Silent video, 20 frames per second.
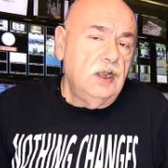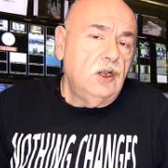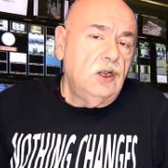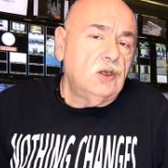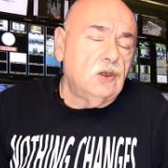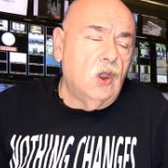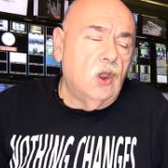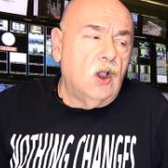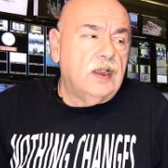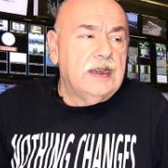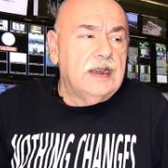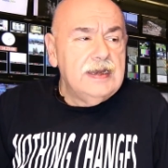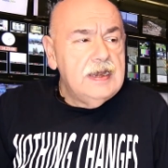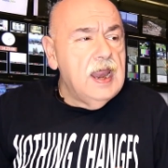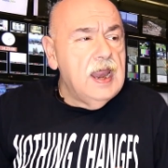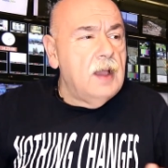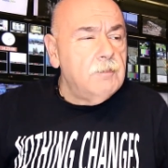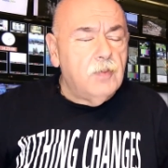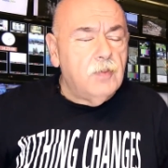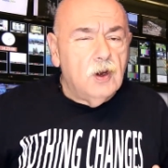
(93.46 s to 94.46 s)
Look, the
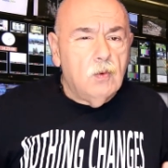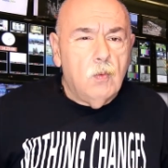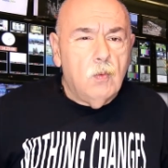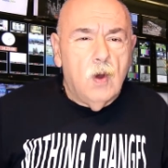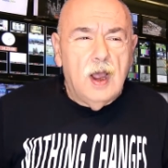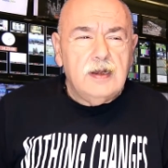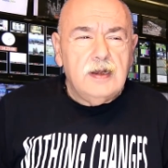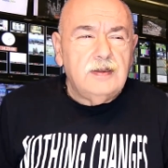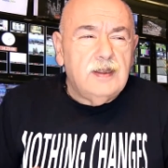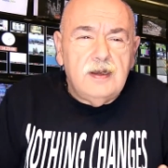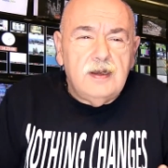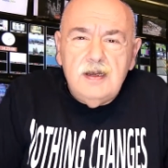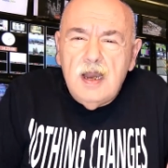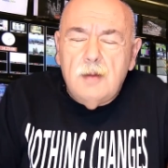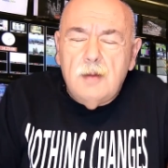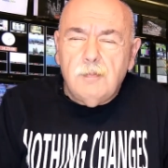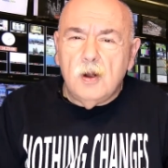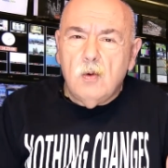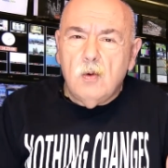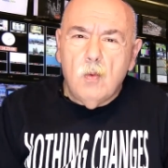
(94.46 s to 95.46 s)
number
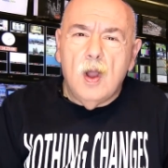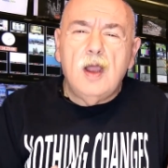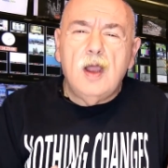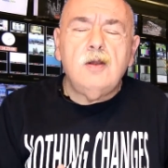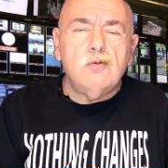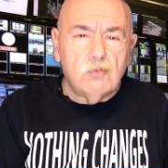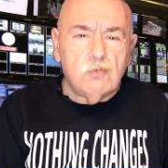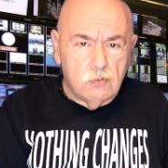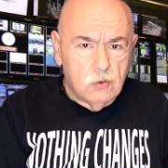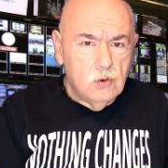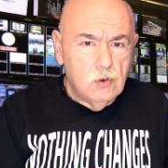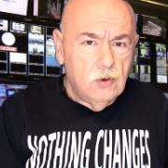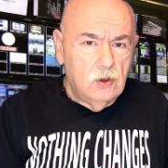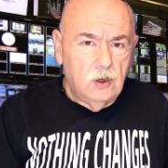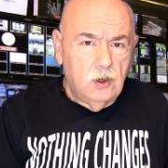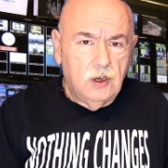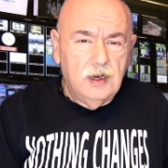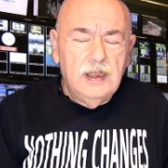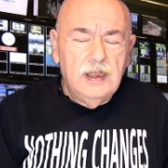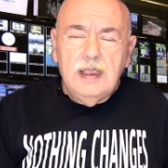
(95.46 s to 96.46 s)
one
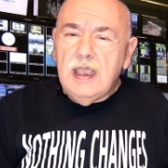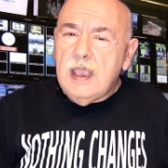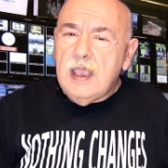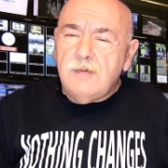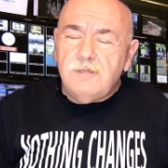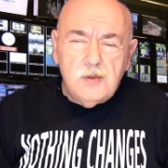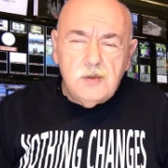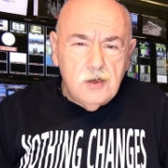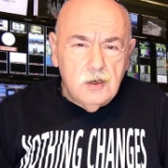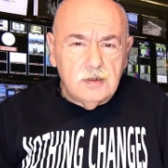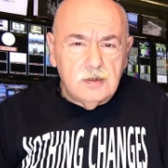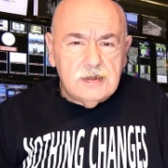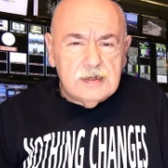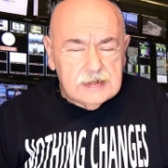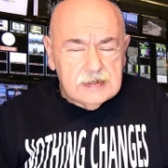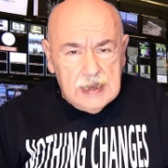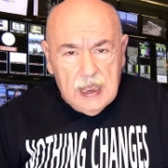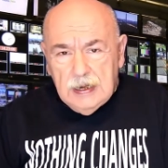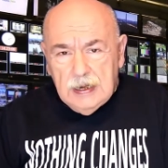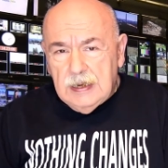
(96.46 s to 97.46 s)
rule if you're
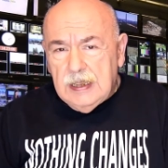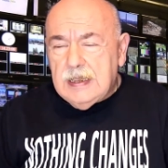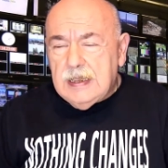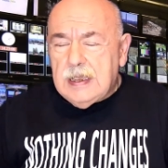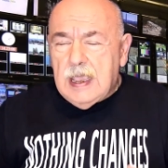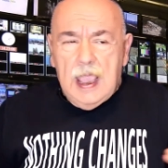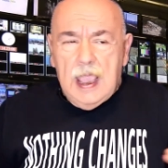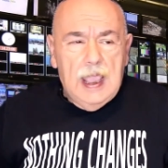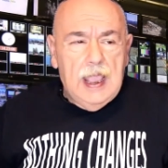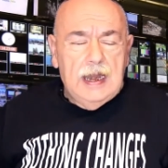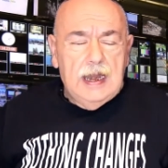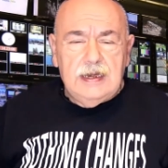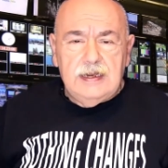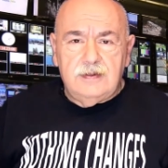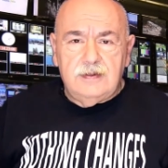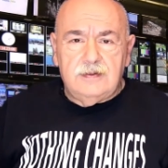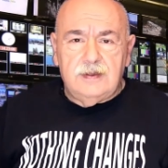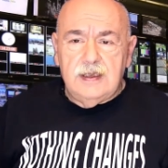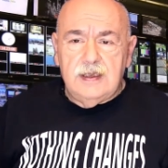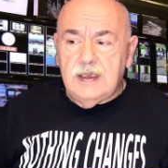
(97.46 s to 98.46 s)
selling
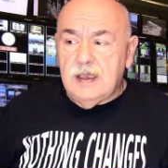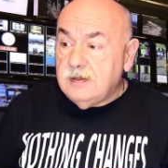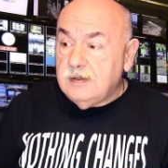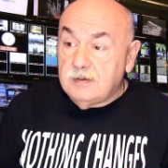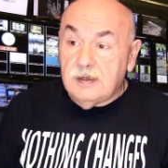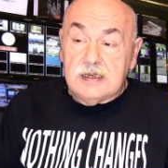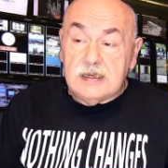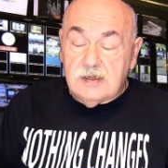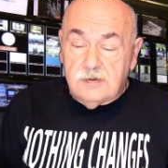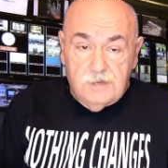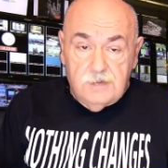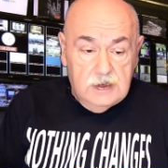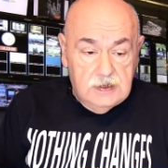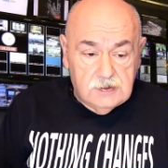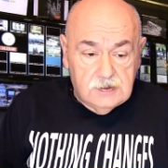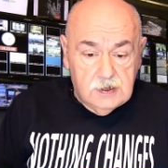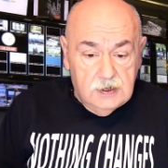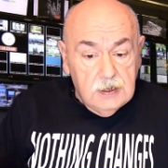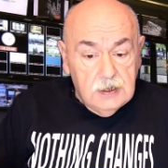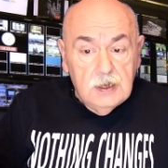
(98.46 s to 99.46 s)
anything, and let's
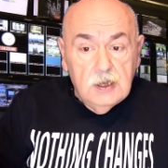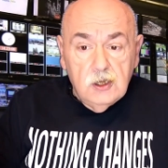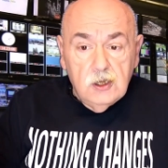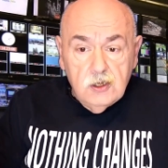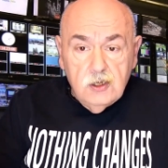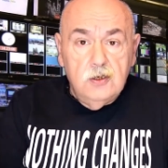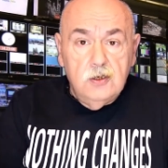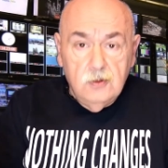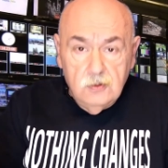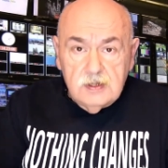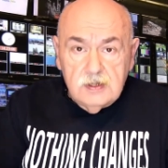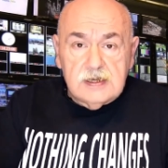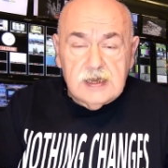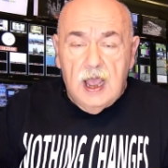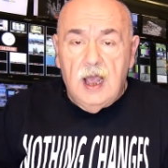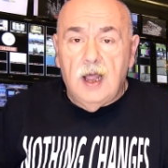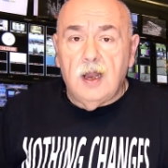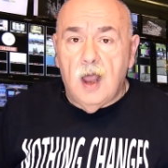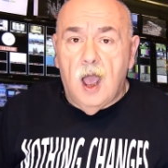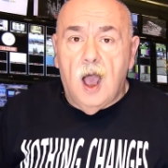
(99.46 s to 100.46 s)
face it, you
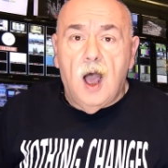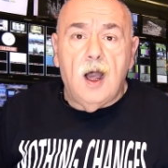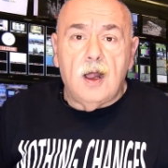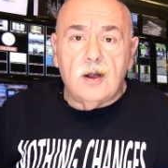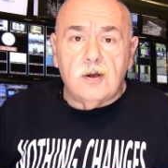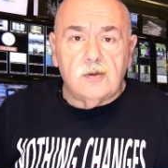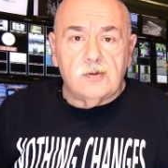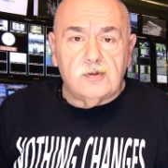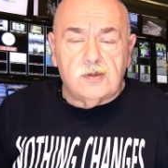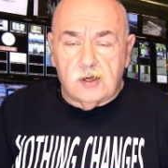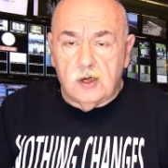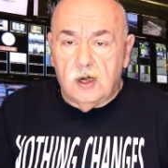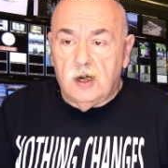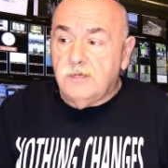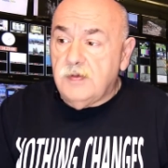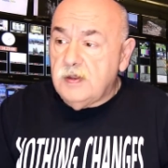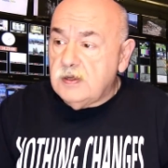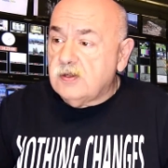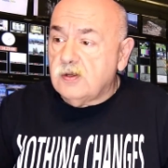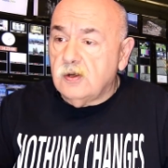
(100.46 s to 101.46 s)
sell auto
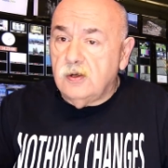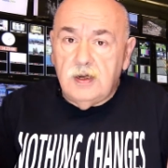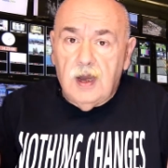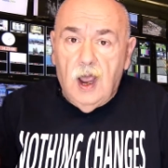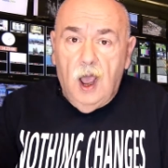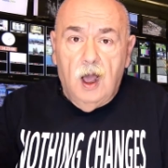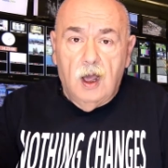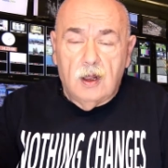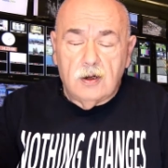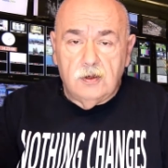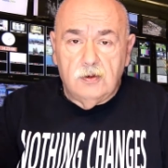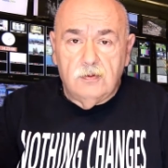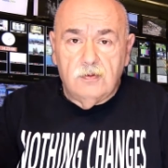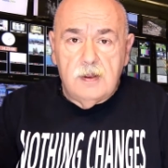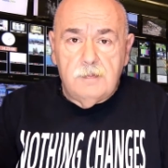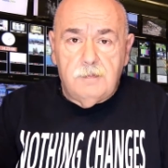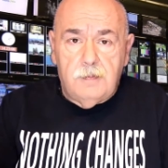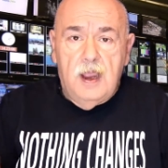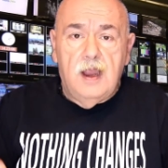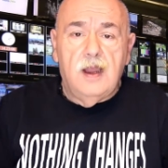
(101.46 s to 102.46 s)
service or auto
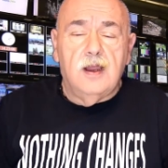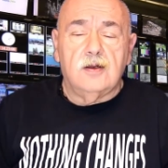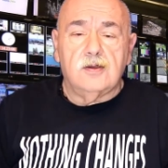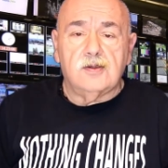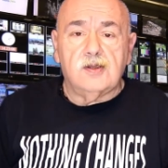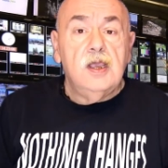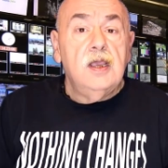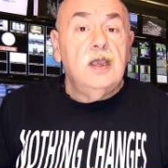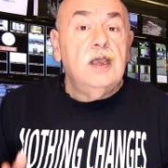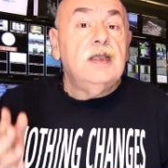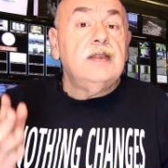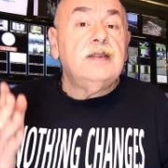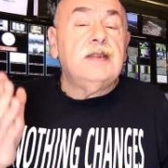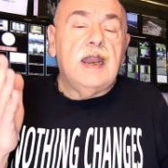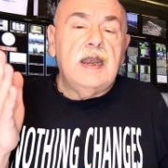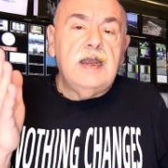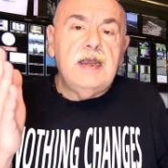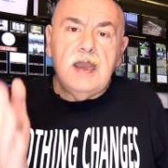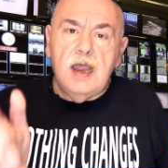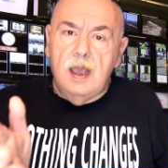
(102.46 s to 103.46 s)
repairs.
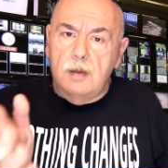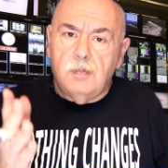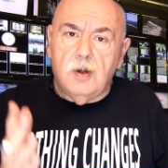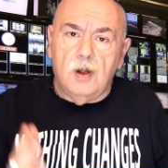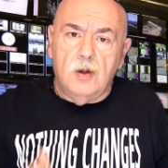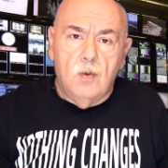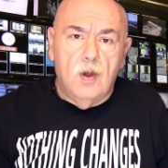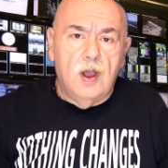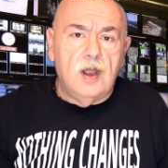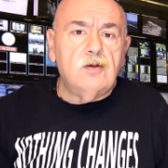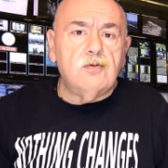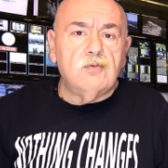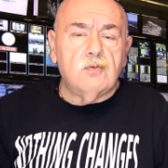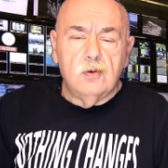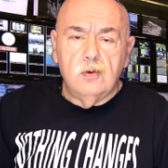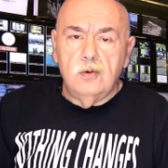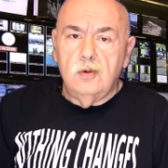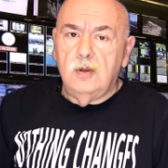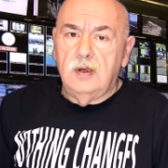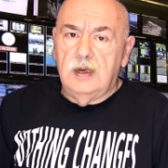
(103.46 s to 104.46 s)
The number one
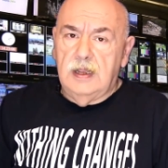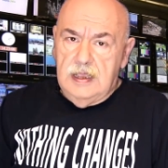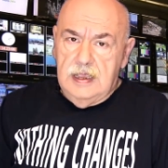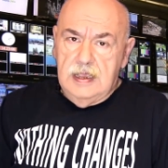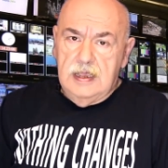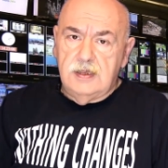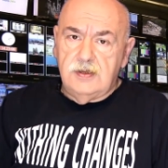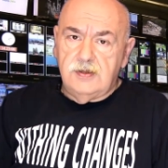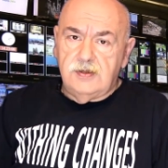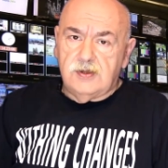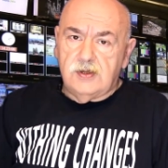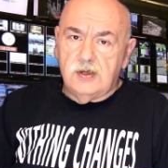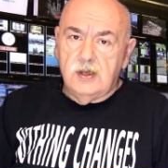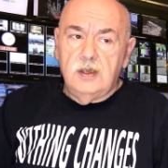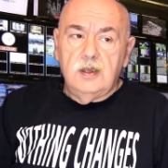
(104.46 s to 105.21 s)
rule is